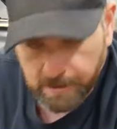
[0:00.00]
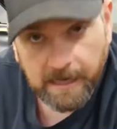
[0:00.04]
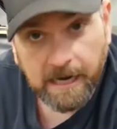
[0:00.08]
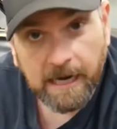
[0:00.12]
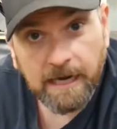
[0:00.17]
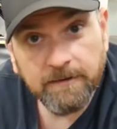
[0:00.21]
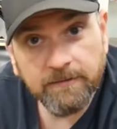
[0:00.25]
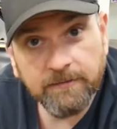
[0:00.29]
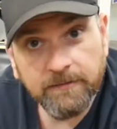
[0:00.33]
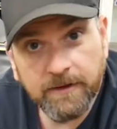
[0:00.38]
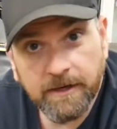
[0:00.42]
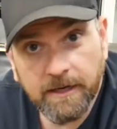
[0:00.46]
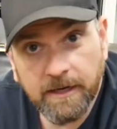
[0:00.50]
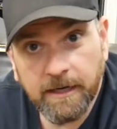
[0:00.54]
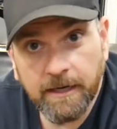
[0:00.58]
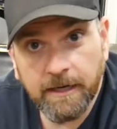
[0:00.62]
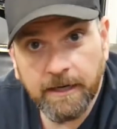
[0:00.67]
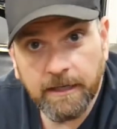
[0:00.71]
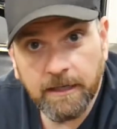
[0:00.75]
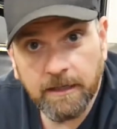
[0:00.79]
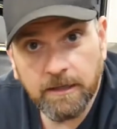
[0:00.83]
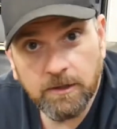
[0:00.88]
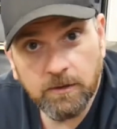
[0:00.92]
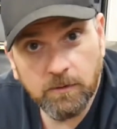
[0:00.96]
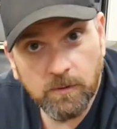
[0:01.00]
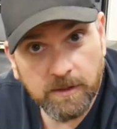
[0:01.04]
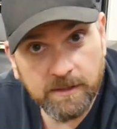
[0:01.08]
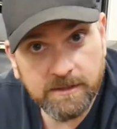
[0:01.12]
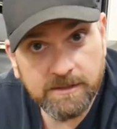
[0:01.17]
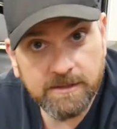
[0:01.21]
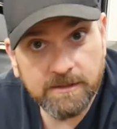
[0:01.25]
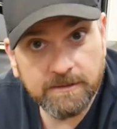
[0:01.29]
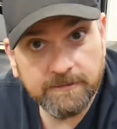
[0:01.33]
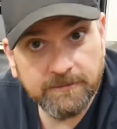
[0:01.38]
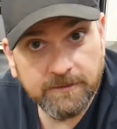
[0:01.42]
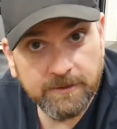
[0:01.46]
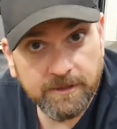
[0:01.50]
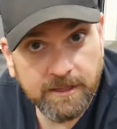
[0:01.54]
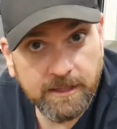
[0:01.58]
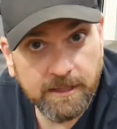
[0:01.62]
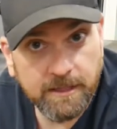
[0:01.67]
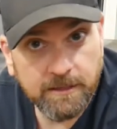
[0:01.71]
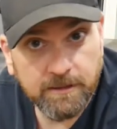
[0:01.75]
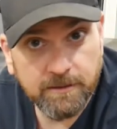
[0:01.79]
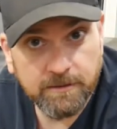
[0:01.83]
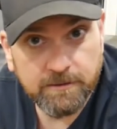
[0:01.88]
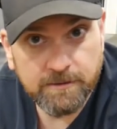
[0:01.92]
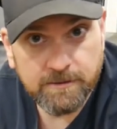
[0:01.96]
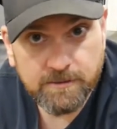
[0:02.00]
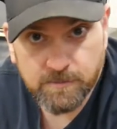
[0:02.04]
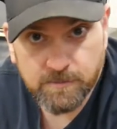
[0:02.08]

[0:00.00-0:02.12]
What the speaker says: have a Quicksilver kit here as